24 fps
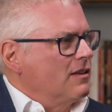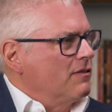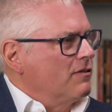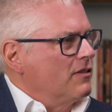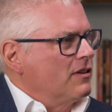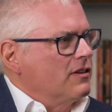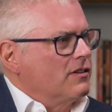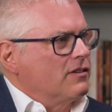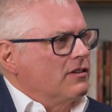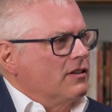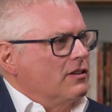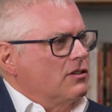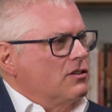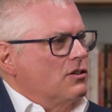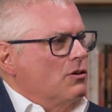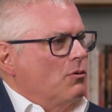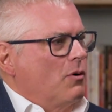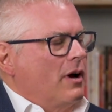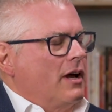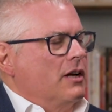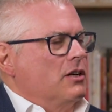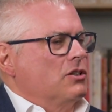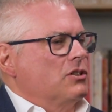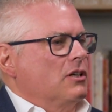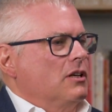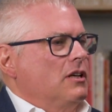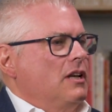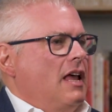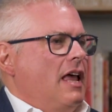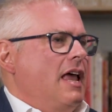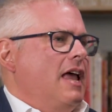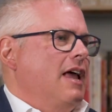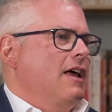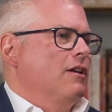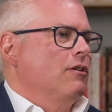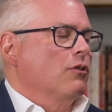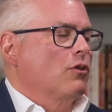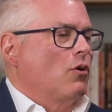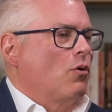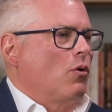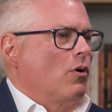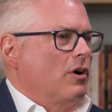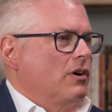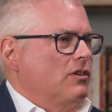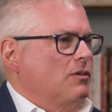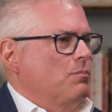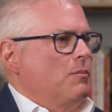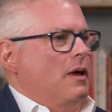of the situation, and of
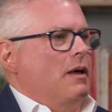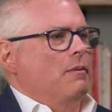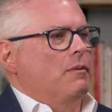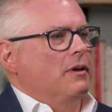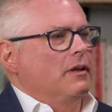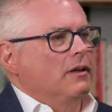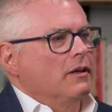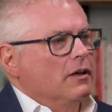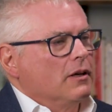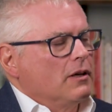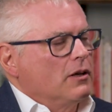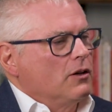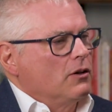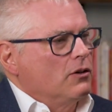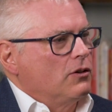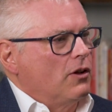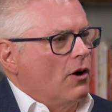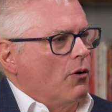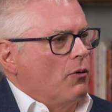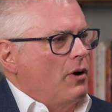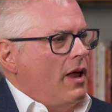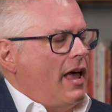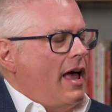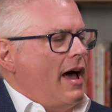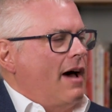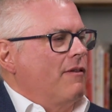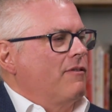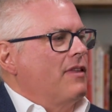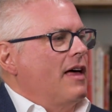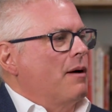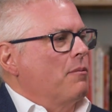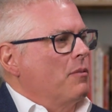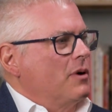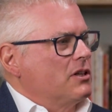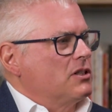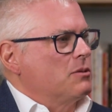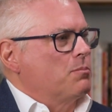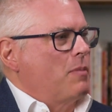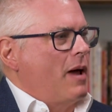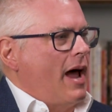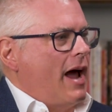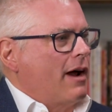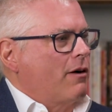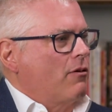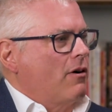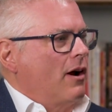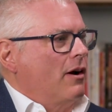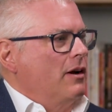course maybe don't have that much
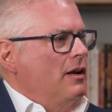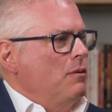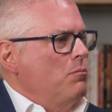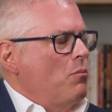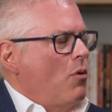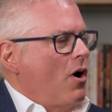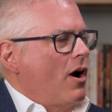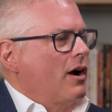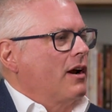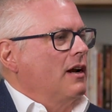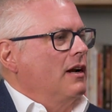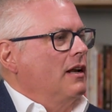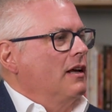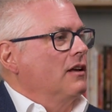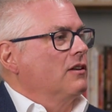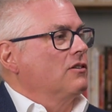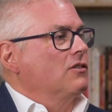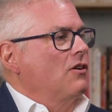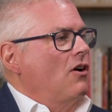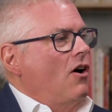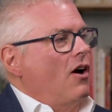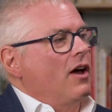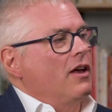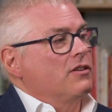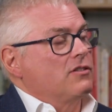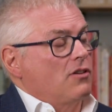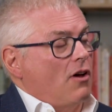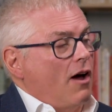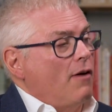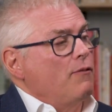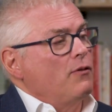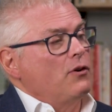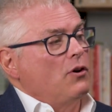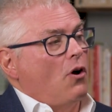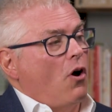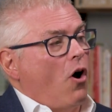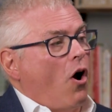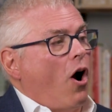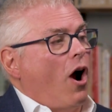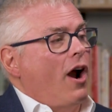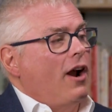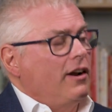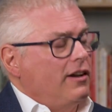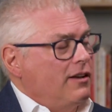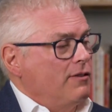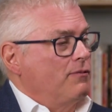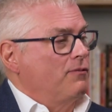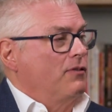background in marketing, it's often
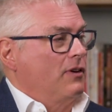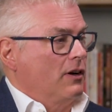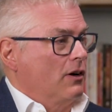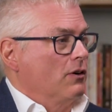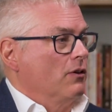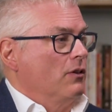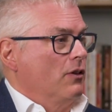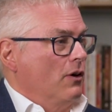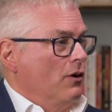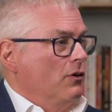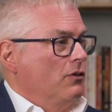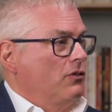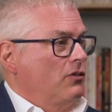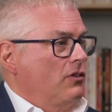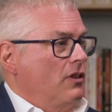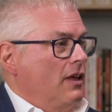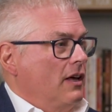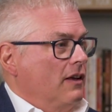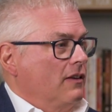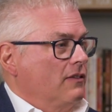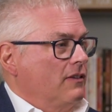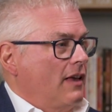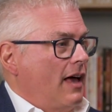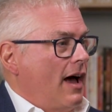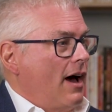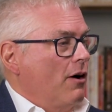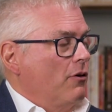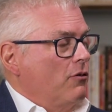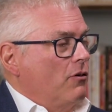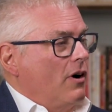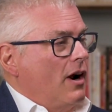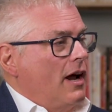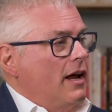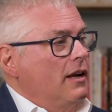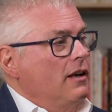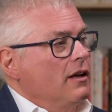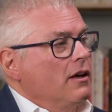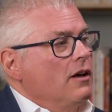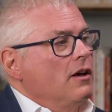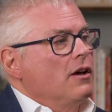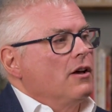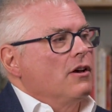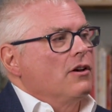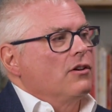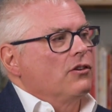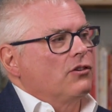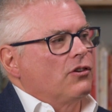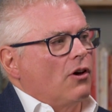hard to figure those things out, right? Mm-hmm.
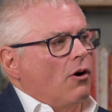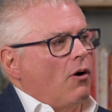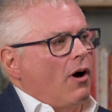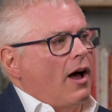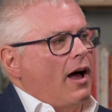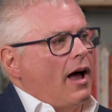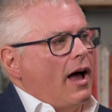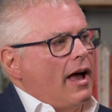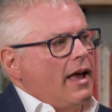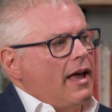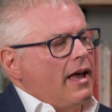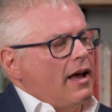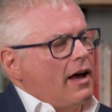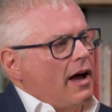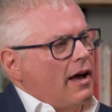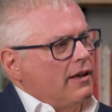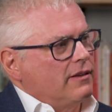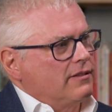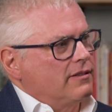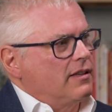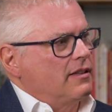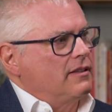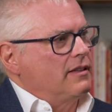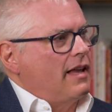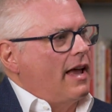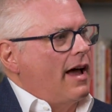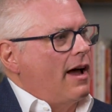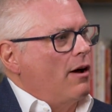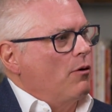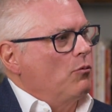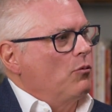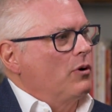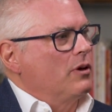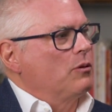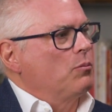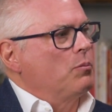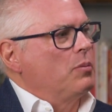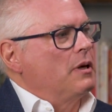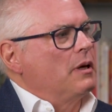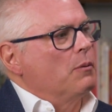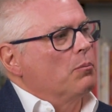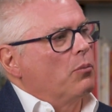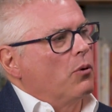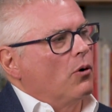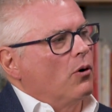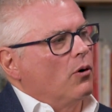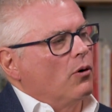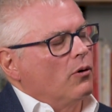So I sit down with
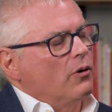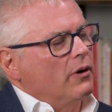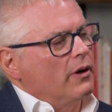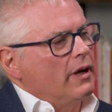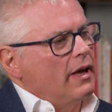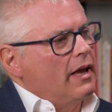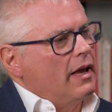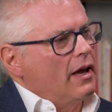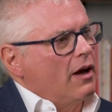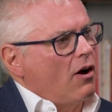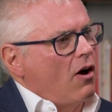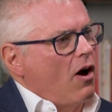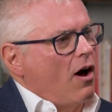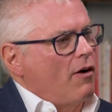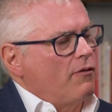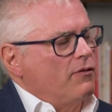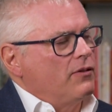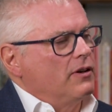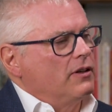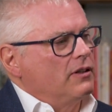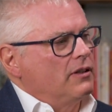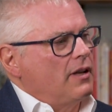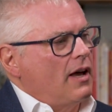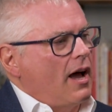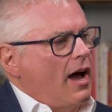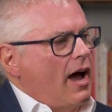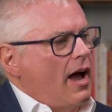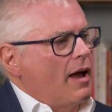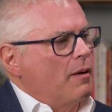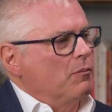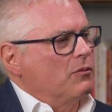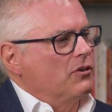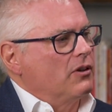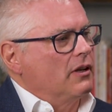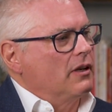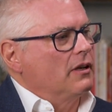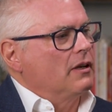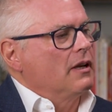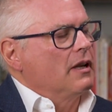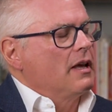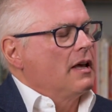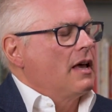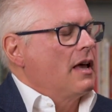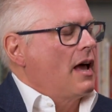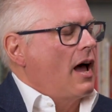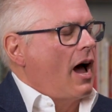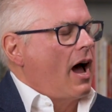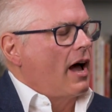people oftentimes and
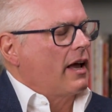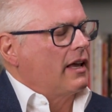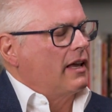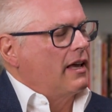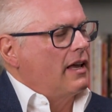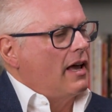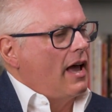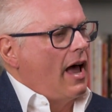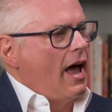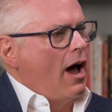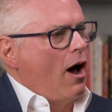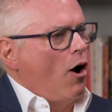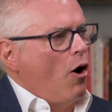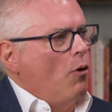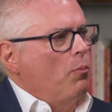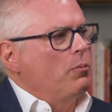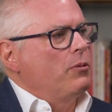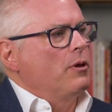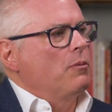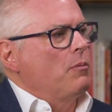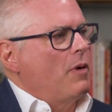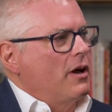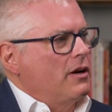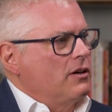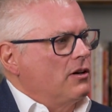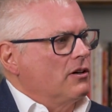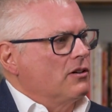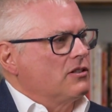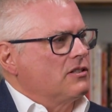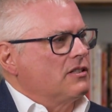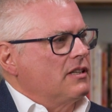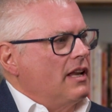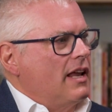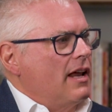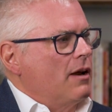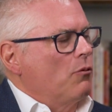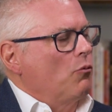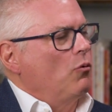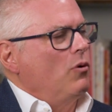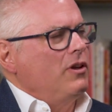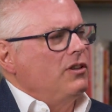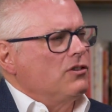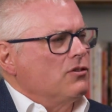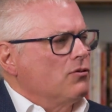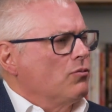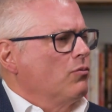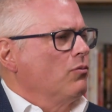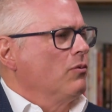I help them understand
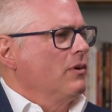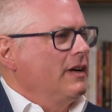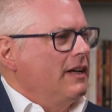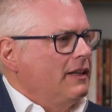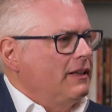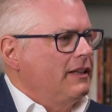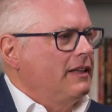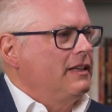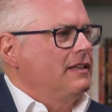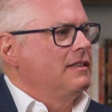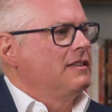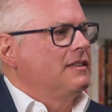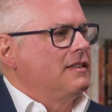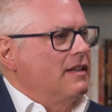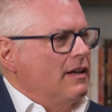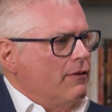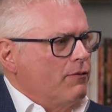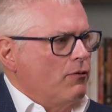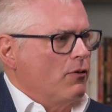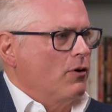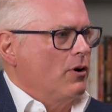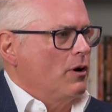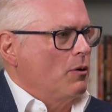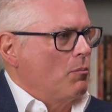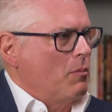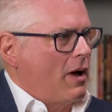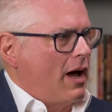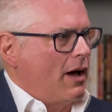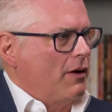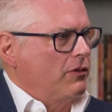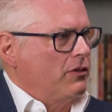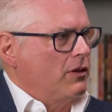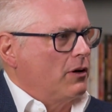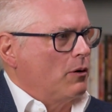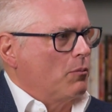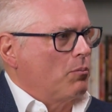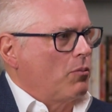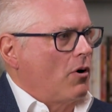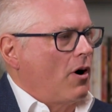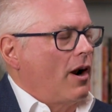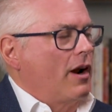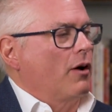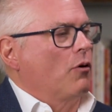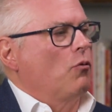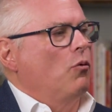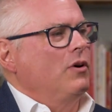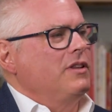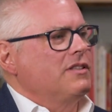what's really different about their
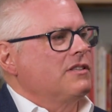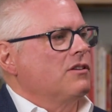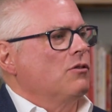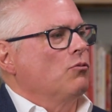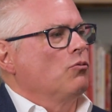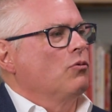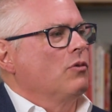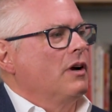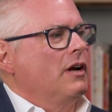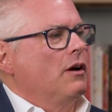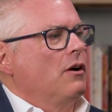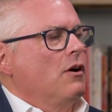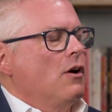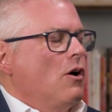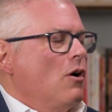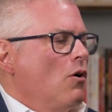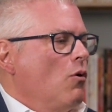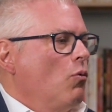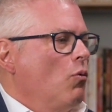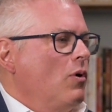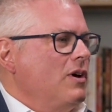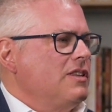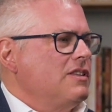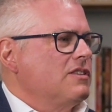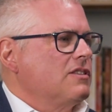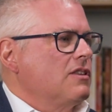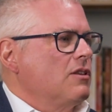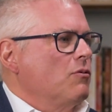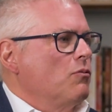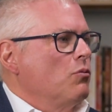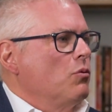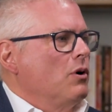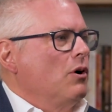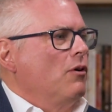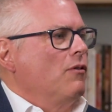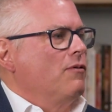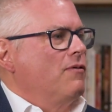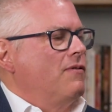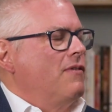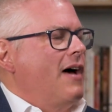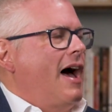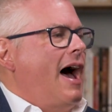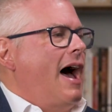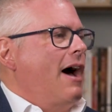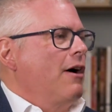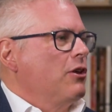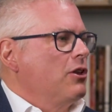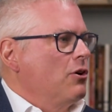product. What's the real
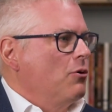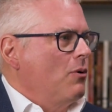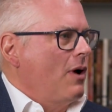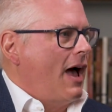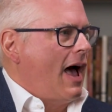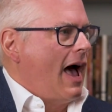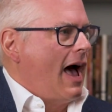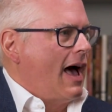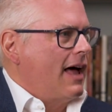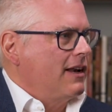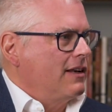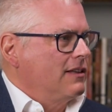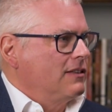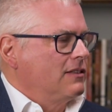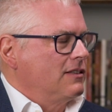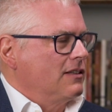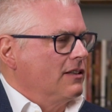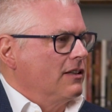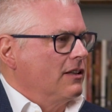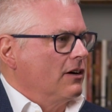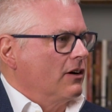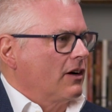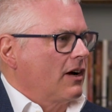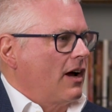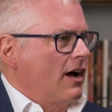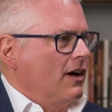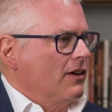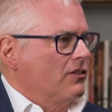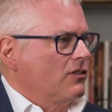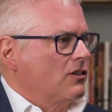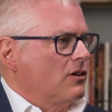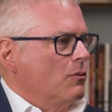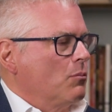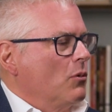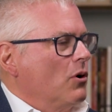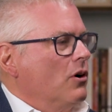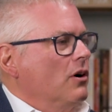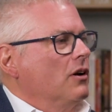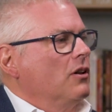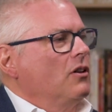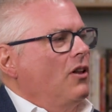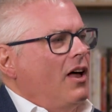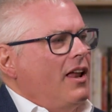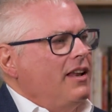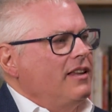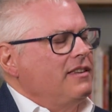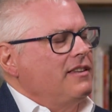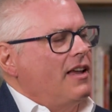value added to their customer? And a
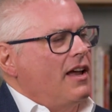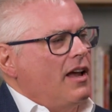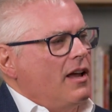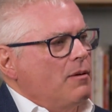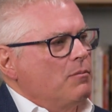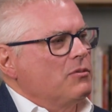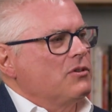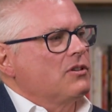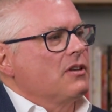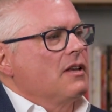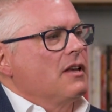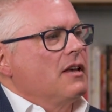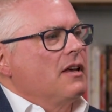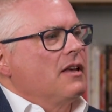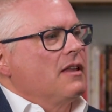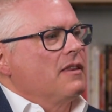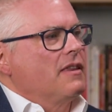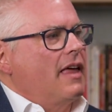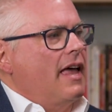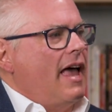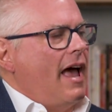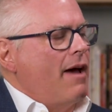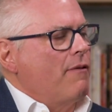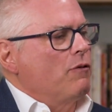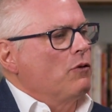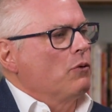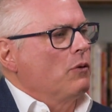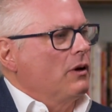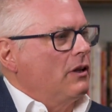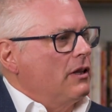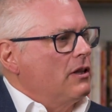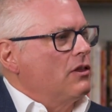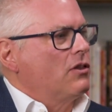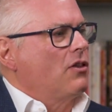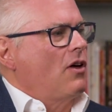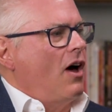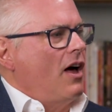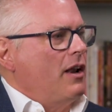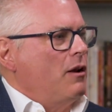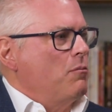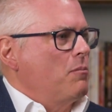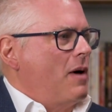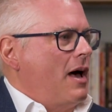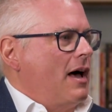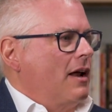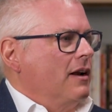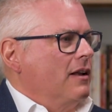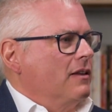lot of times they haven't really thought
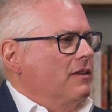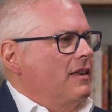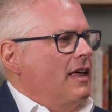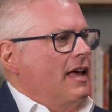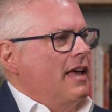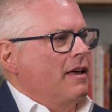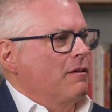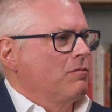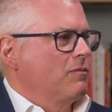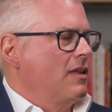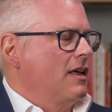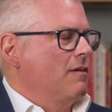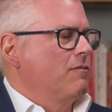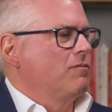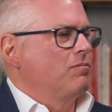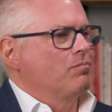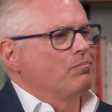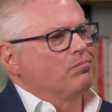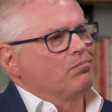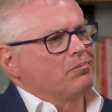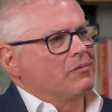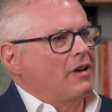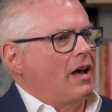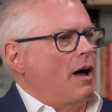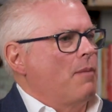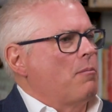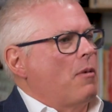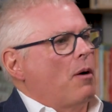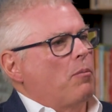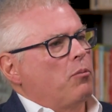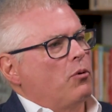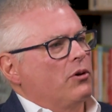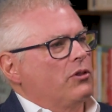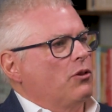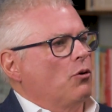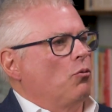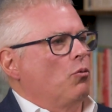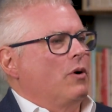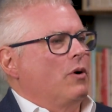about it. They've come up with a